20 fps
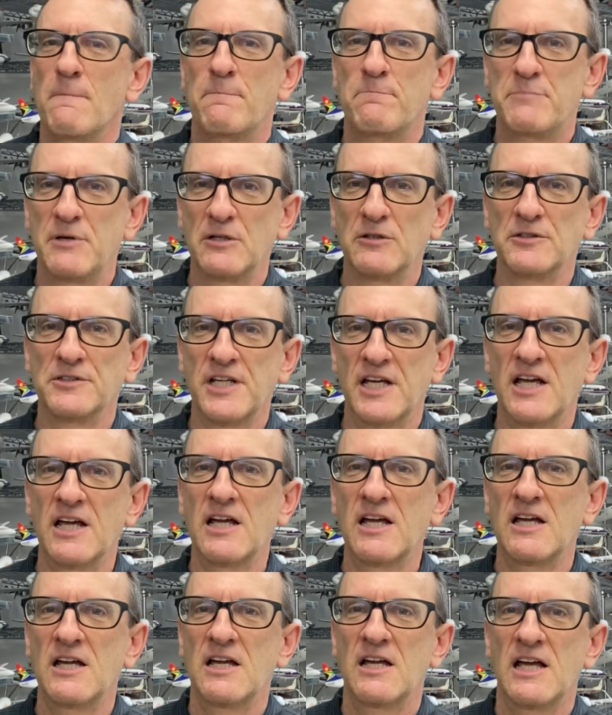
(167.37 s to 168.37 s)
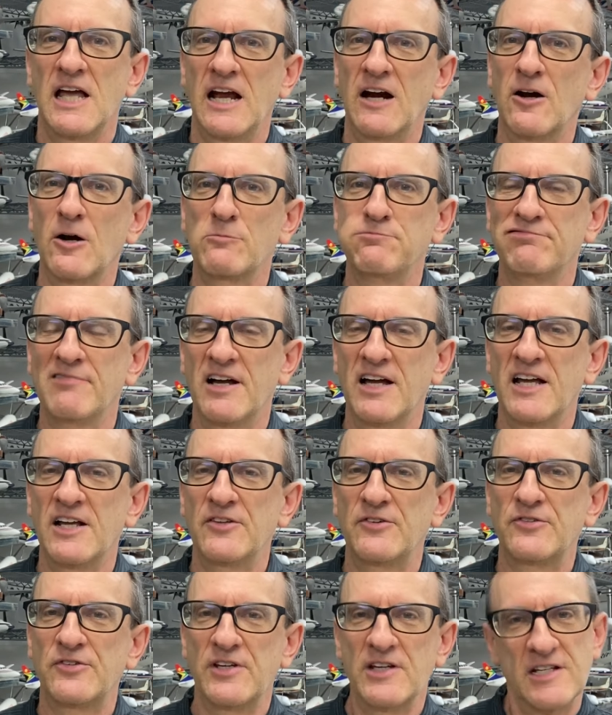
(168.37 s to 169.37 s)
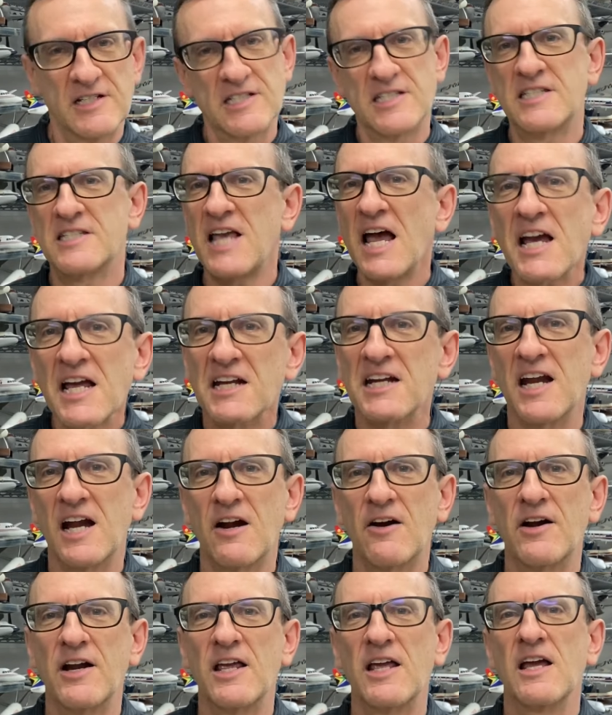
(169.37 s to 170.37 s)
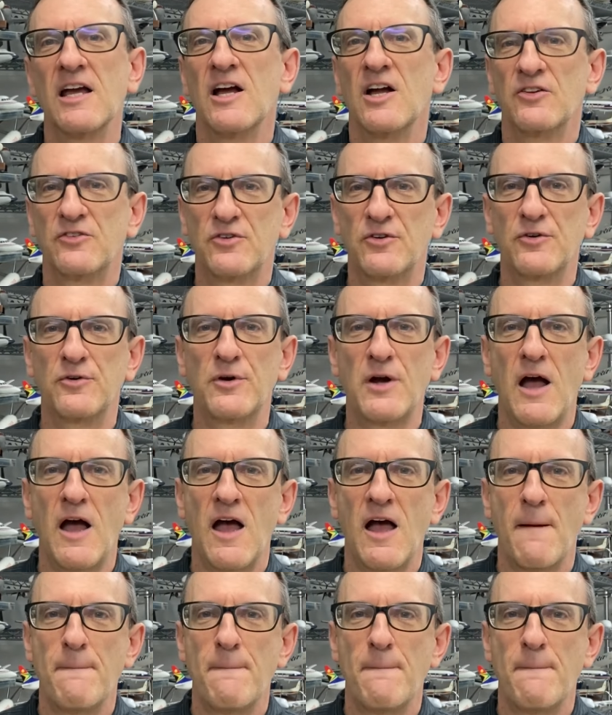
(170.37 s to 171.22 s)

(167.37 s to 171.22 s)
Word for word: Building airplanes is secondary to